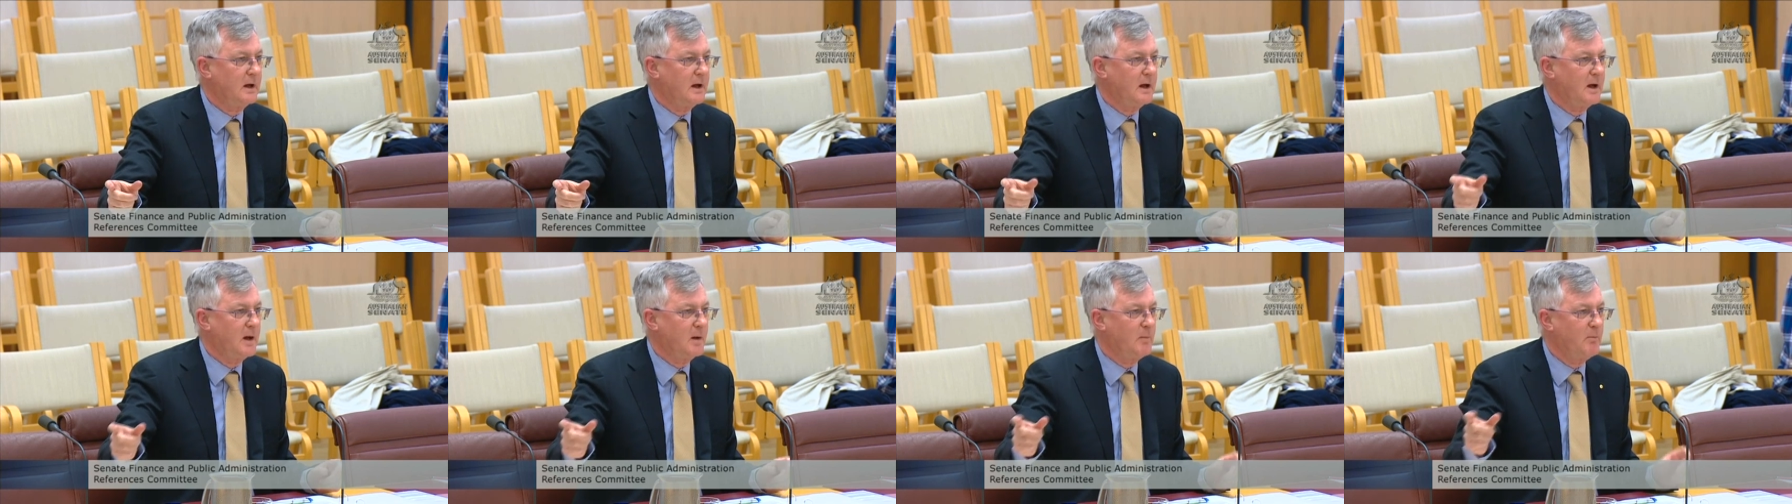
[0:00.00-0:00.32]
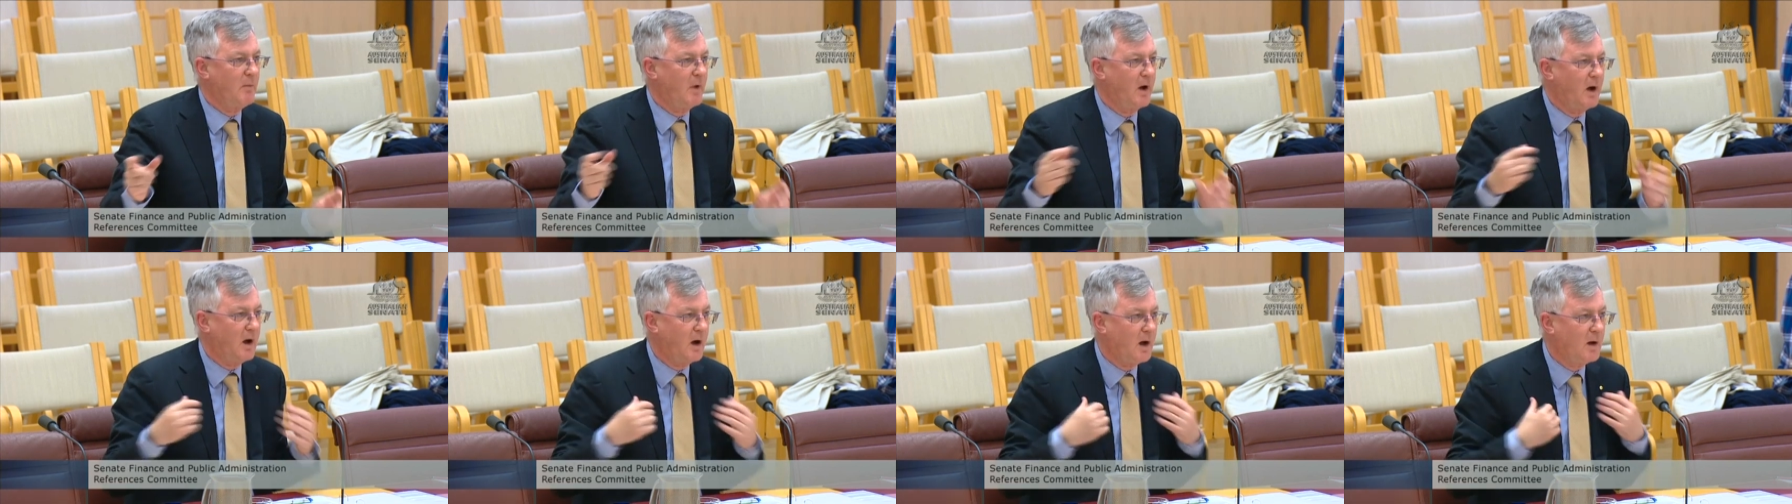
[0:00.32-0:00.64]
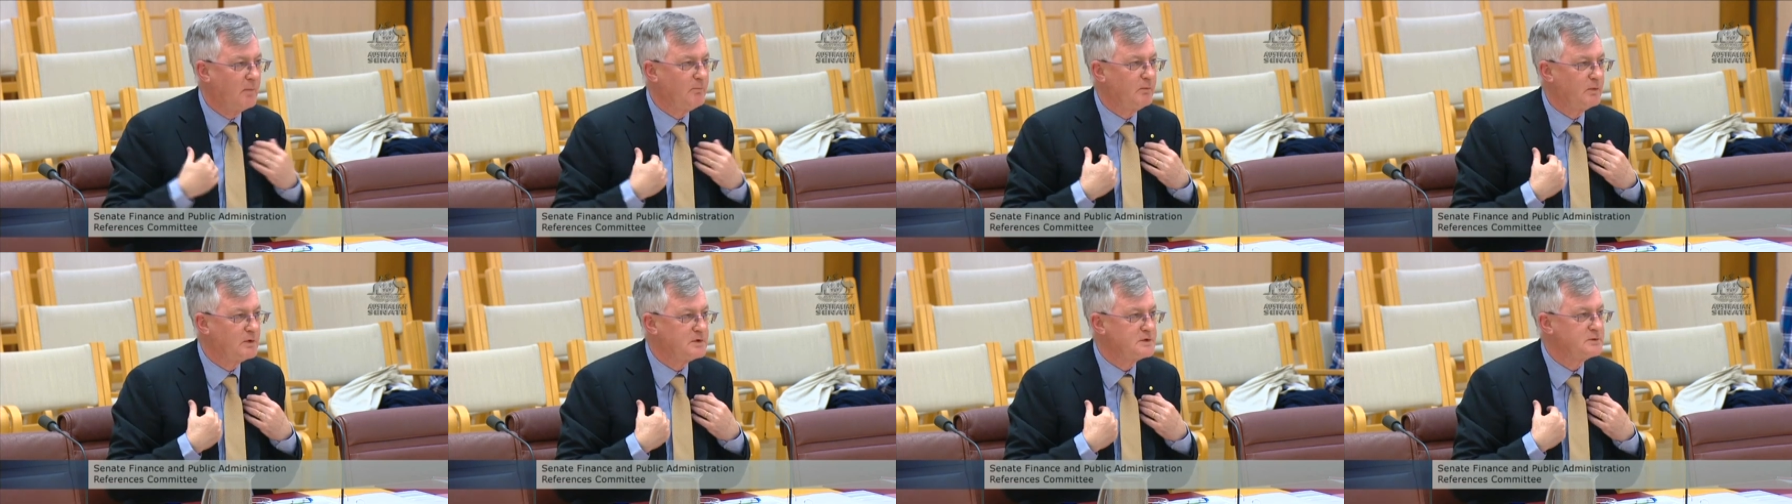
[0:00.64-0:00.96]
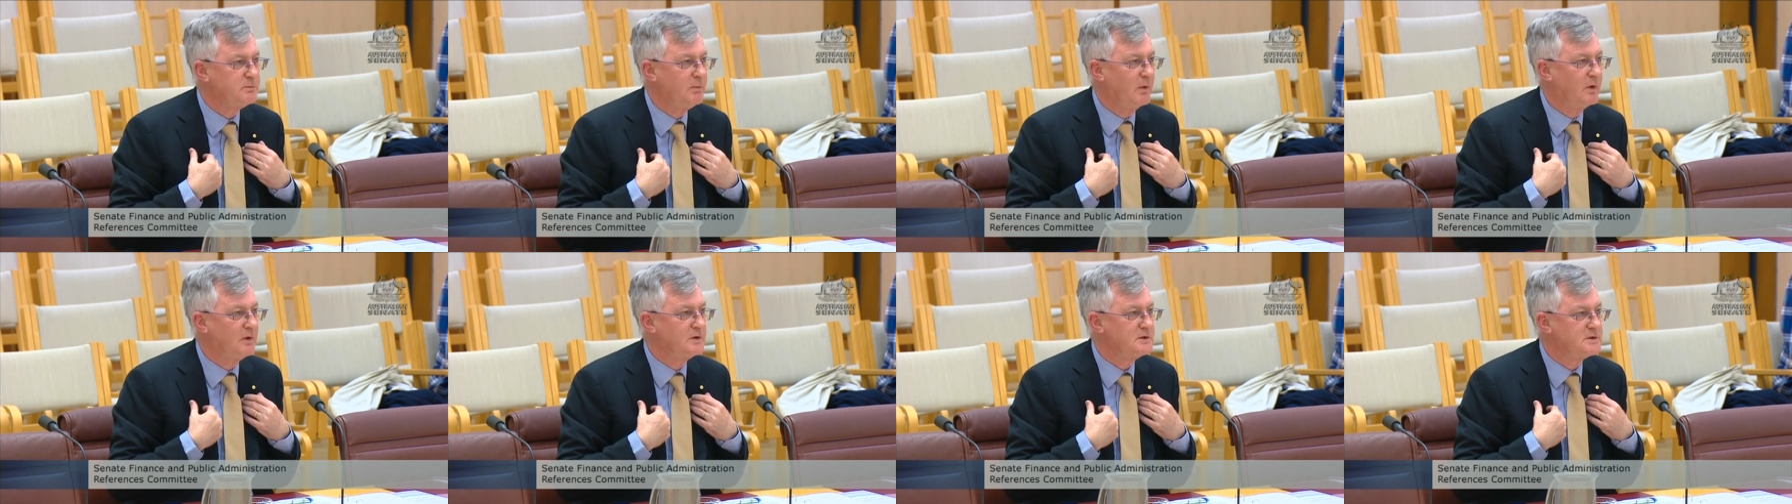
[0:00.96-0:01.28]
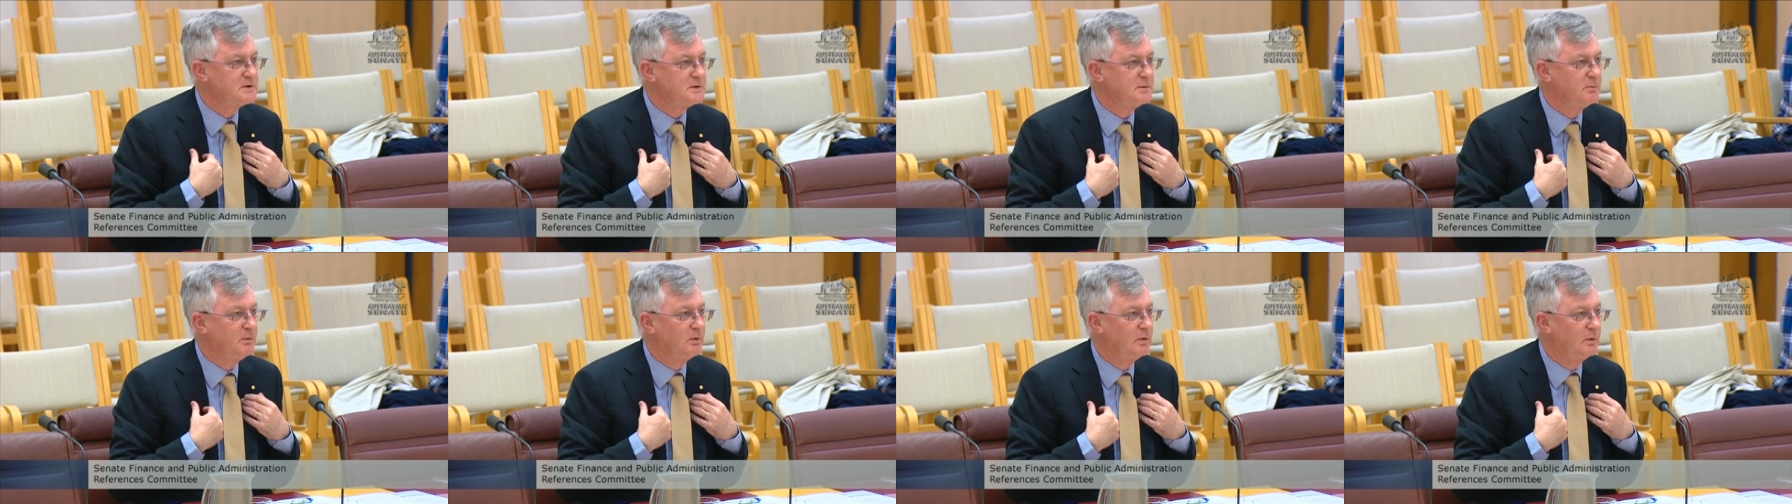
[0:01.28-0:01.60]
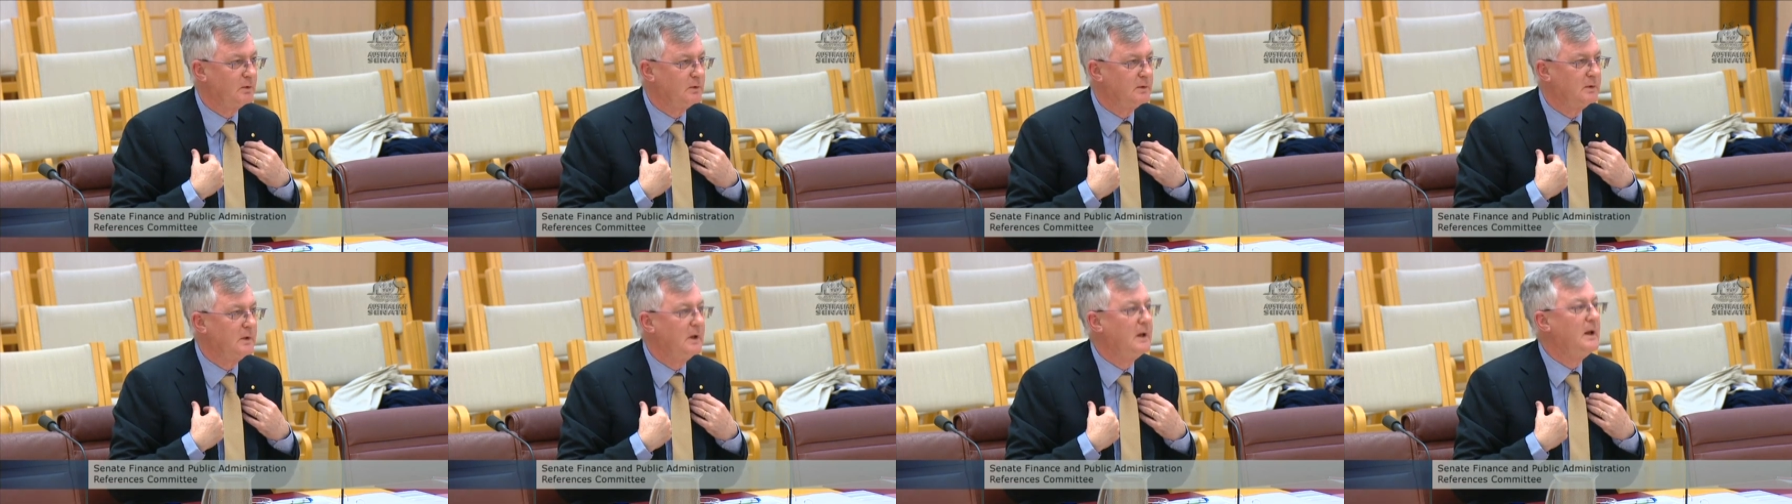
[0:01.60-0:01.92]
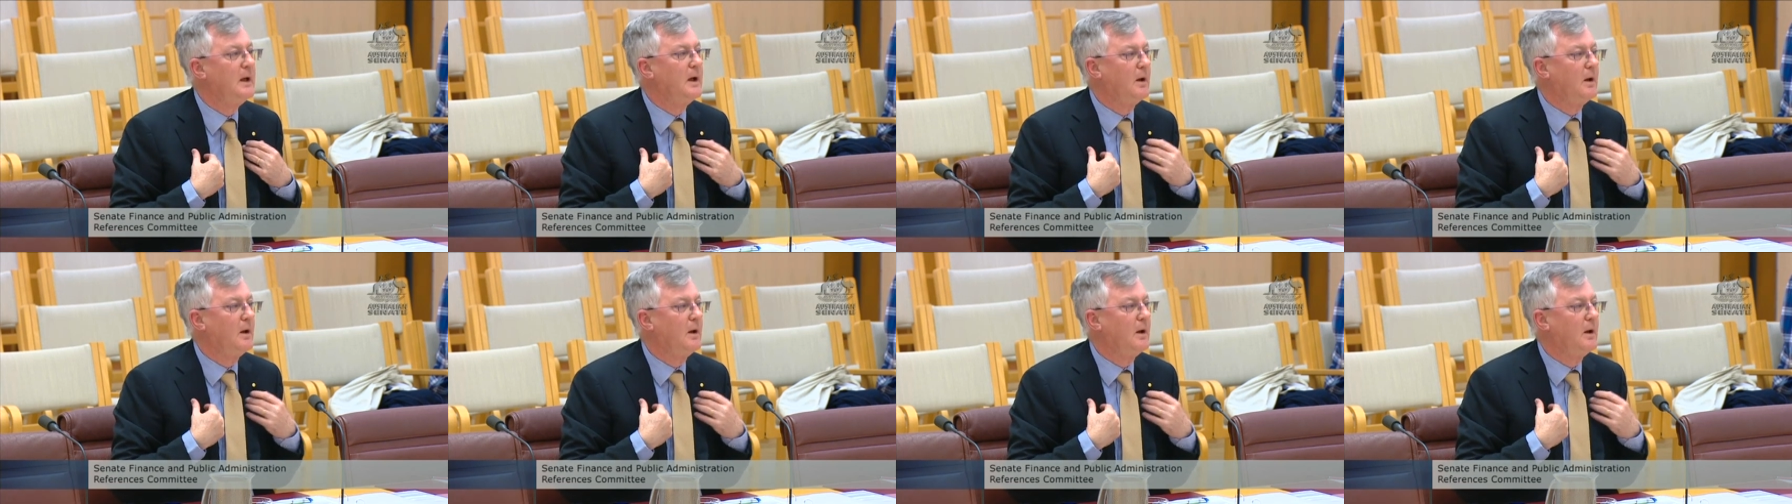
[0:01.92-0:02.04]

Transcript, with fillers: Um, I'm responsible